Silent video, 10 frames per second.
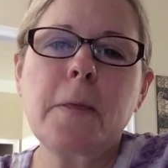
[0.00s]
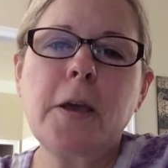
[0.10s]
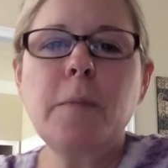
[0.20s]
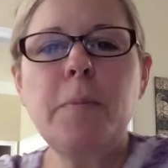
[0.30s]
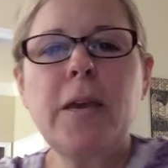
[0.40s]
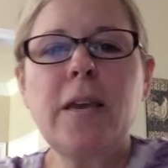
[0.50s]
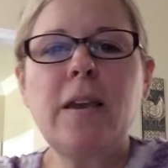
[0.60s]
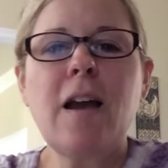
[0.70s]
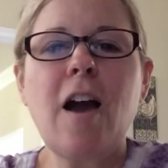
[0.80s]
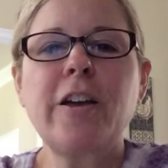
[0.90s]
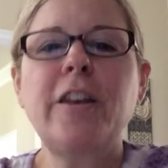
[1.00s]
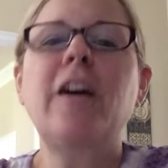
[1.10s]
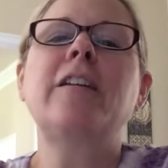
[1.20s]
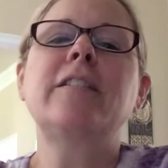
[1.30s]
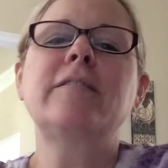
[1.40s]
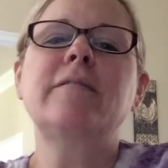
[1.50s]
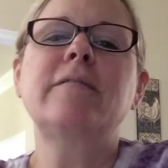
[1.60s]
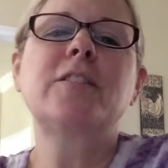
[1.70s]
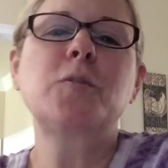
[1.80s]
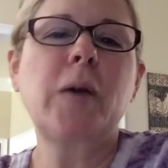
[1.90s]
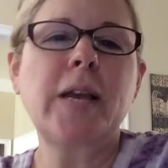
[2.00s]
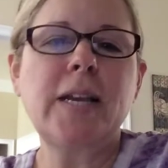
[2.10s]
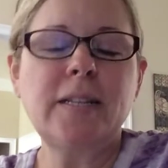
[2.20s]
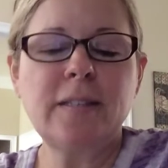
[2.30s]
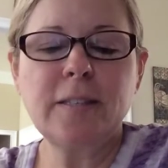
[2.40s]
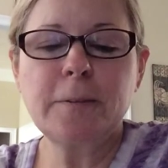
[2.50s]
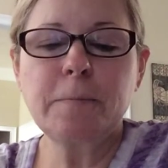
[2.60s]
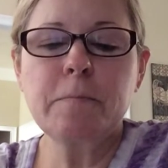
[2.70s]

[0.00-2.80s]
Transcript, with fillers: could it be Akhenaten's ways?